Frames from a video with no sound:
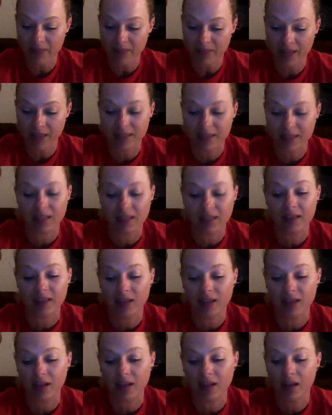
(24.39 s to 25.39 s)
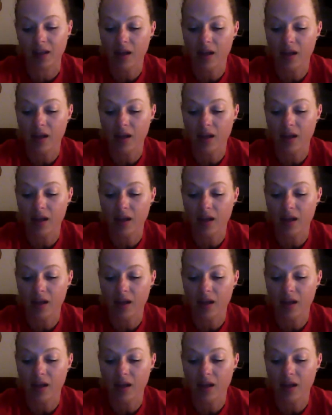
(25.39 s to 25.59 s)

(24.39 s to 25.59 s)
is anything